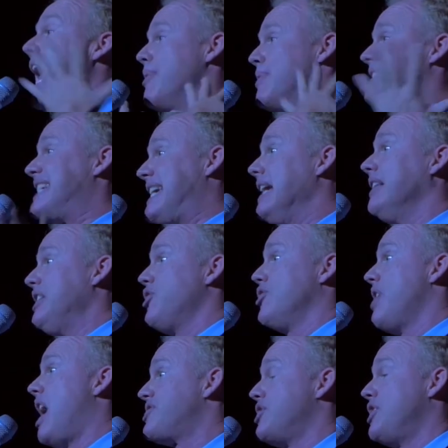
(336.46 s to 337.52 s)
it was killing her
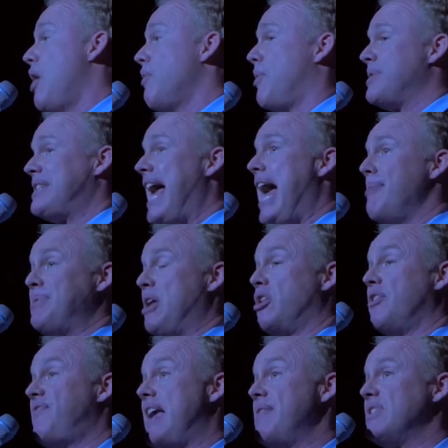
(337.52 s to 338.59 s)
not to know what was happening on her
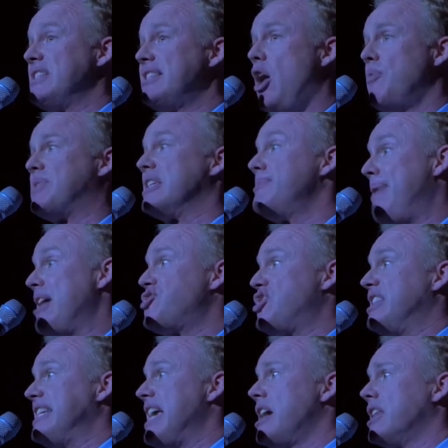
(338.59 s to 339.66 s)
favorite soaps, especially
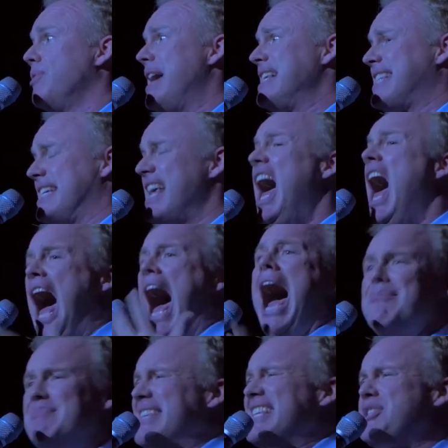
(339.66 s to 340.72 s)
The Young and the Restless.
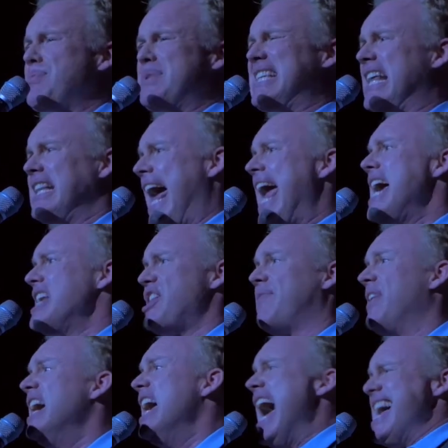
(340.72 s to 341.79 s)
I mean, this was the land of
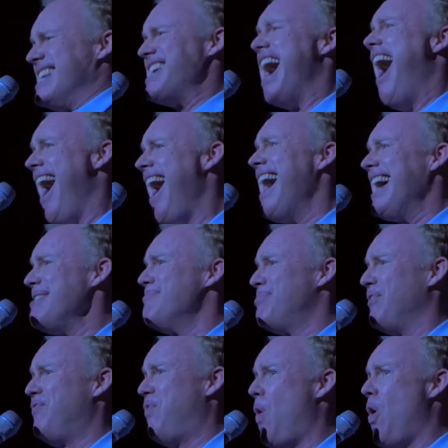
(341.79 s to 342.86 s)
time
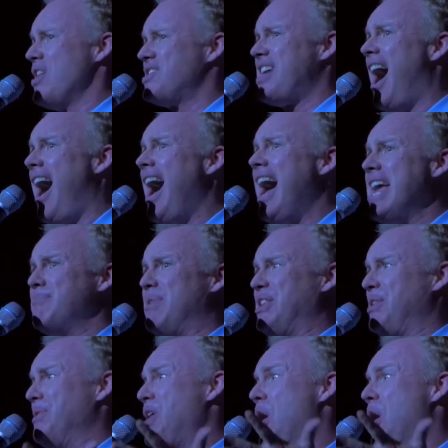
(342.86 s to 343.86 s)
before time when there were